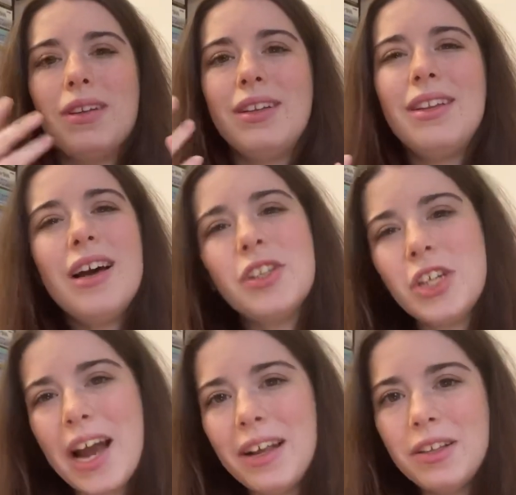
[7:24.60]
not
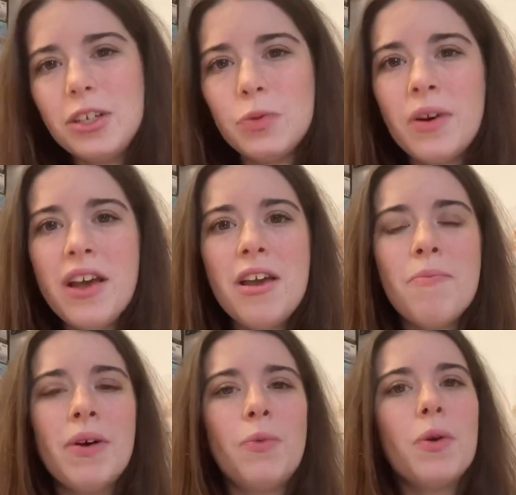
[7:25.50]
childish way,
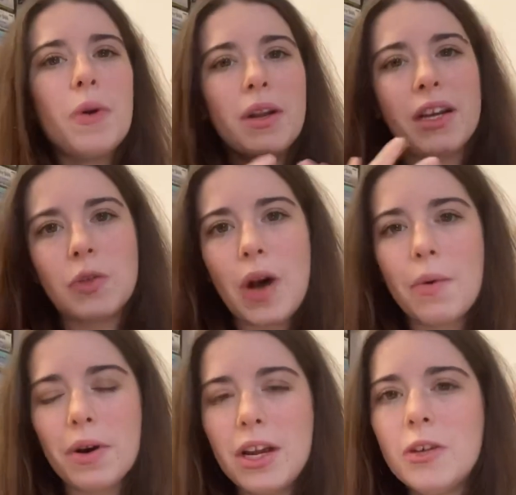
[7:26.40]
but we reconnect to
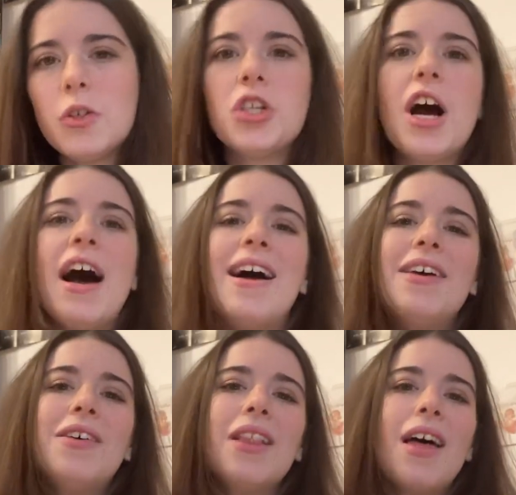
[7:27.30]
our inner
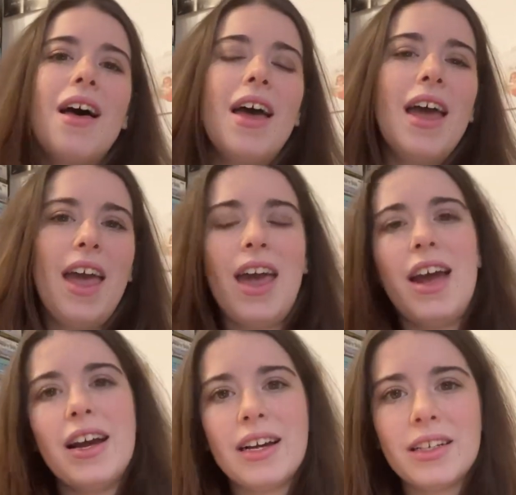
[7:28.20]
child
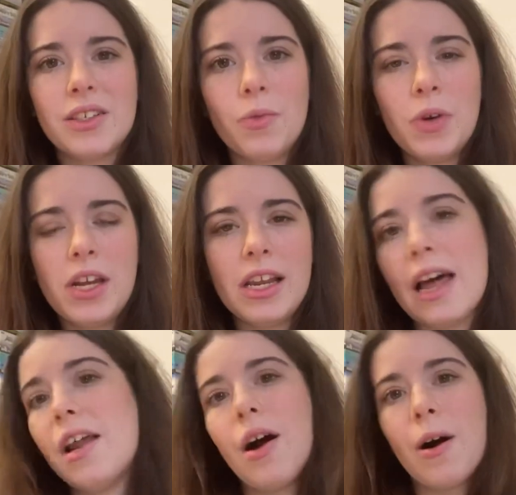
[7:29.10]
and we
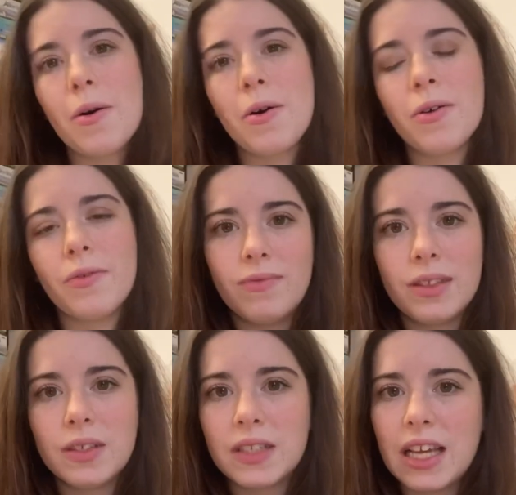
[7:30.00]
let our
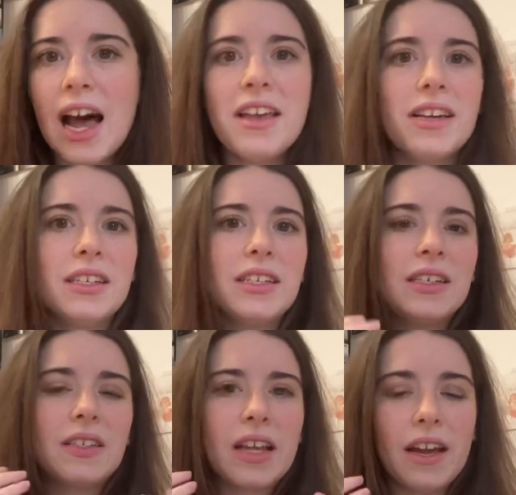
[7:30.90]

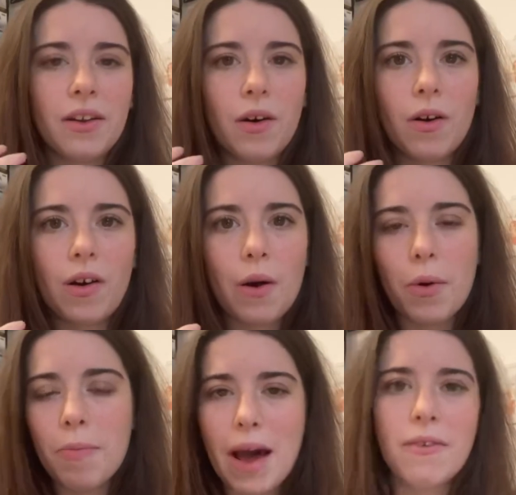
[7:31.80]
anxieties and all
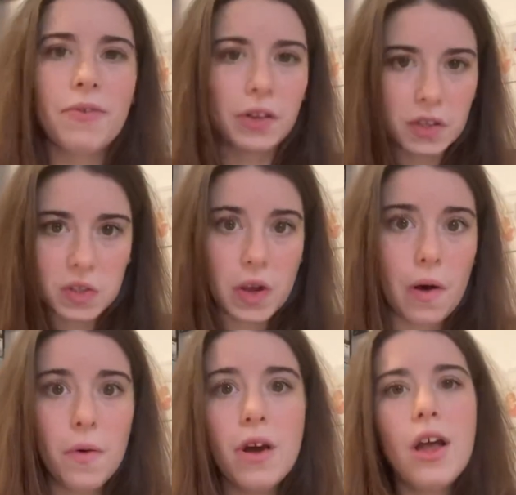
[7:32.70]
our bad feelings
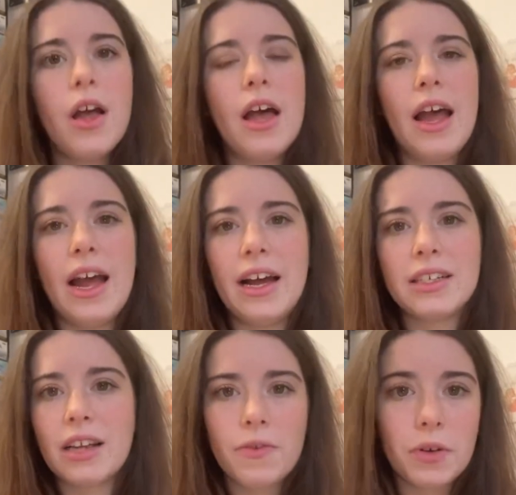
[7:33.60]
go. And
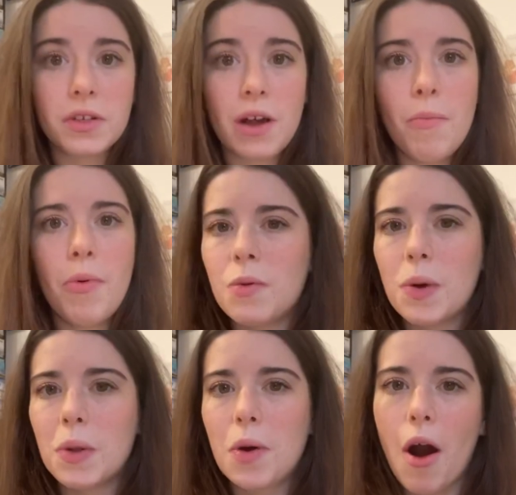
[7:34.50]
for example, we
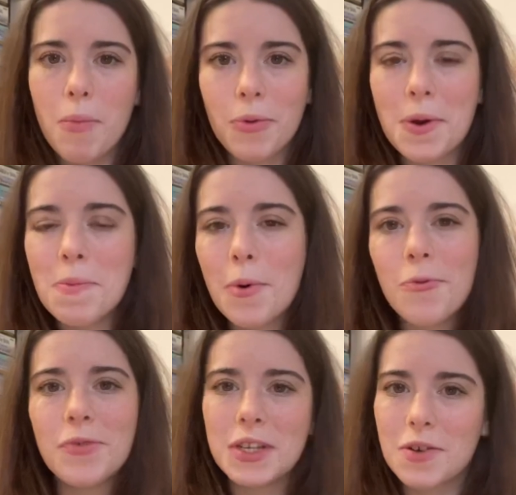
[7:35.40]
will incorporate more
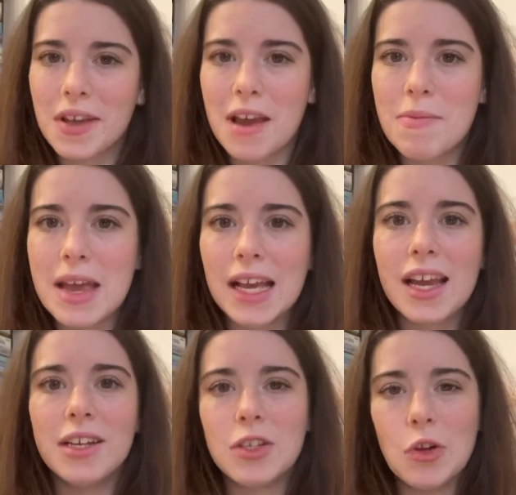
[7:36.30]
video gaming
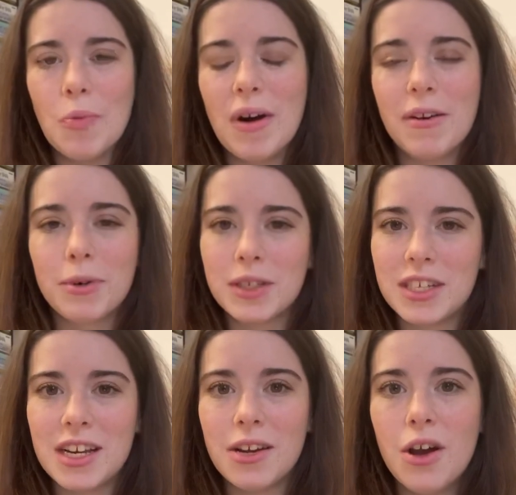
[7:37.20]
into my
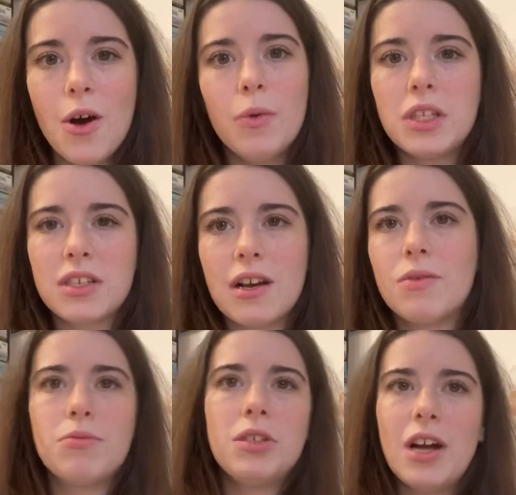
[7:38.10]
routine, which
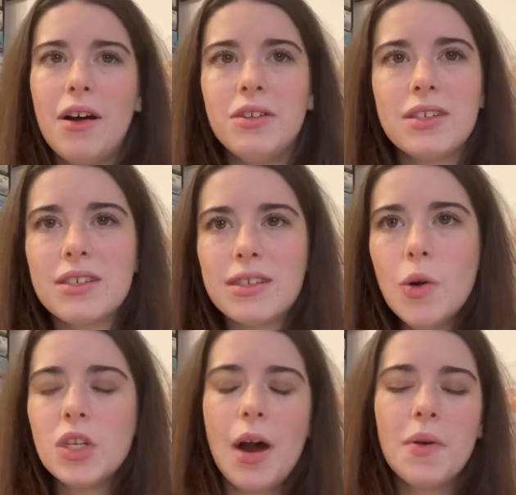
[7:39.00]
sounds, Michelle, this is
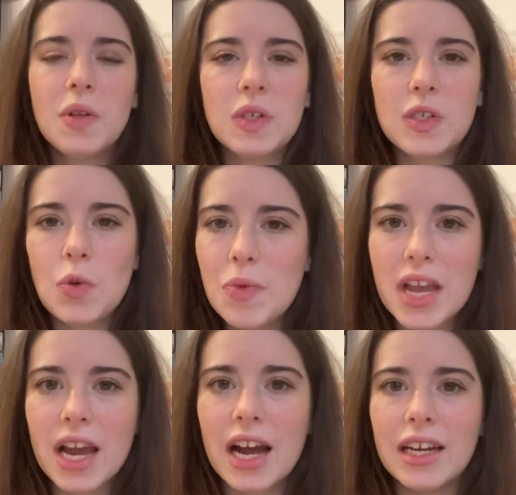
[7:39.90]
so time
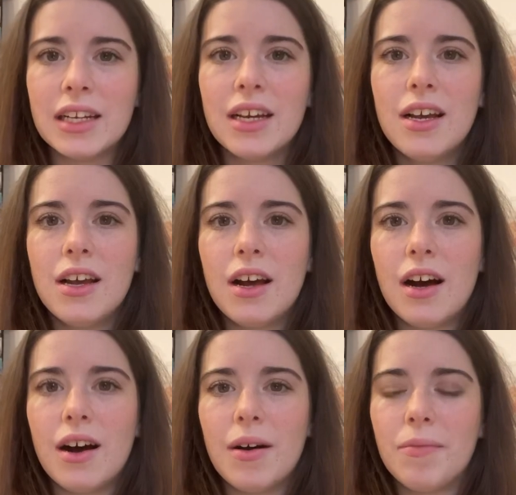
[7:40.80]
consuming and
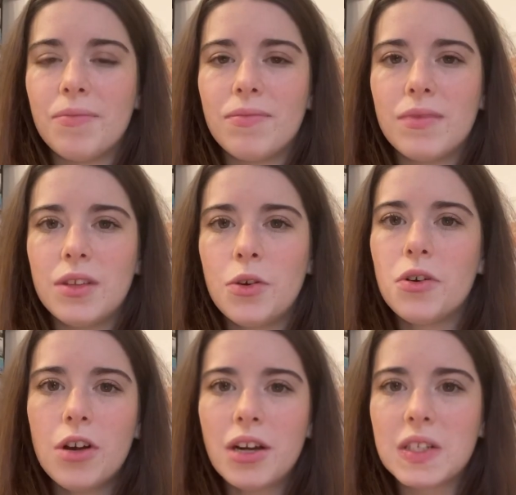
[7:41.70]

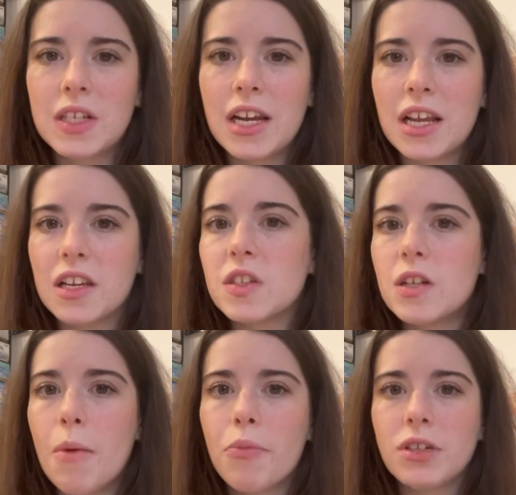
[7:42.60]
you're not studying, it's
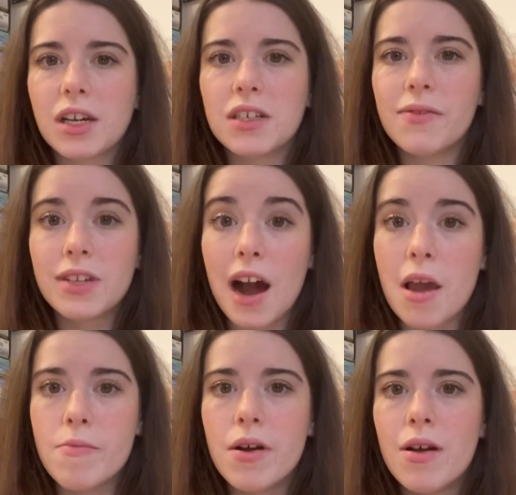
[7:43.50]
not productive
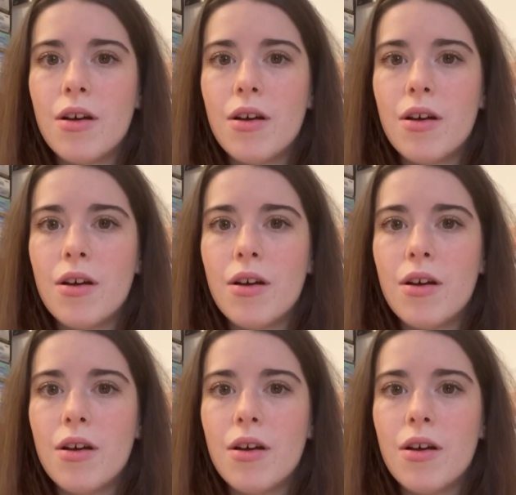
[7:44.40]
time.